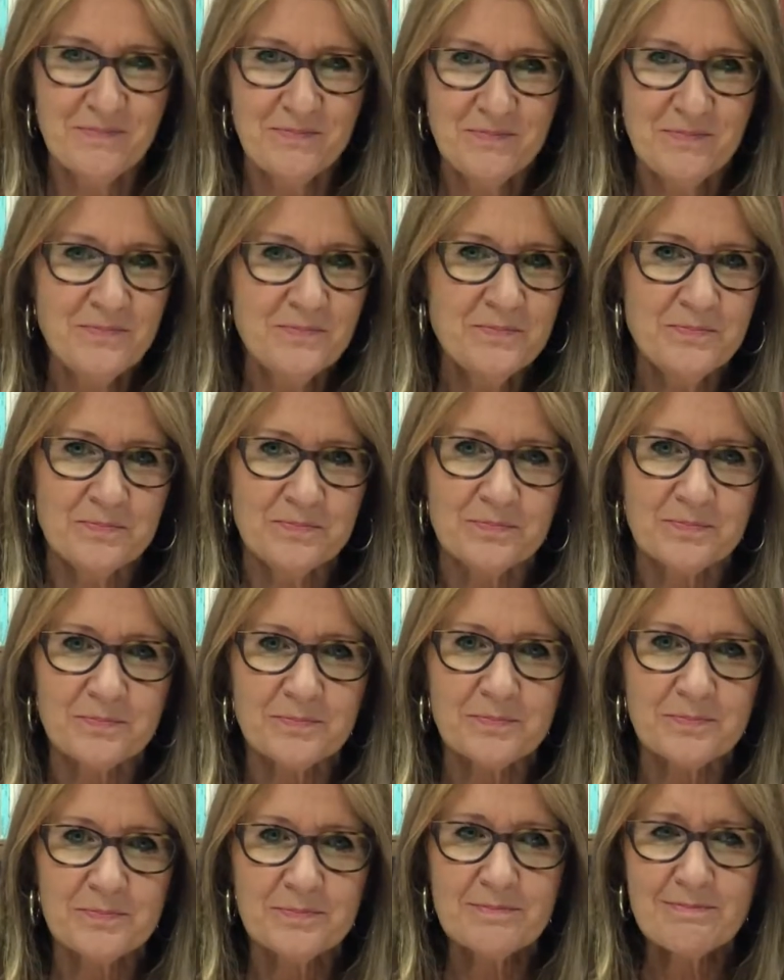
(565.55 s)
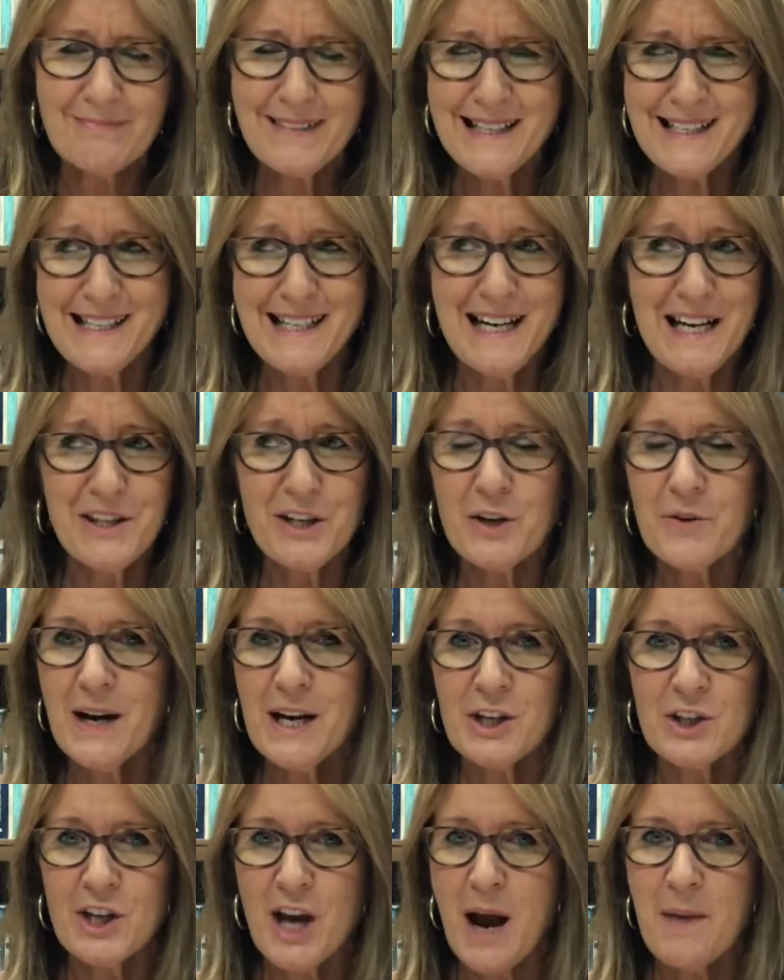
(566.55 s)
It's another great
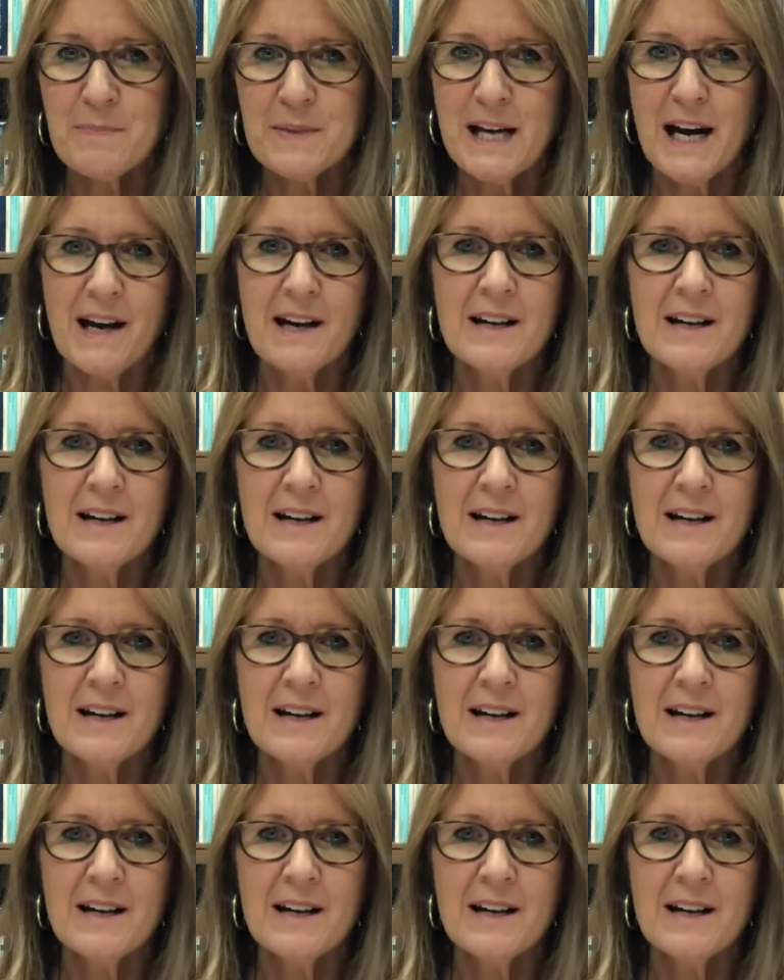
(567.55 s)
chapter.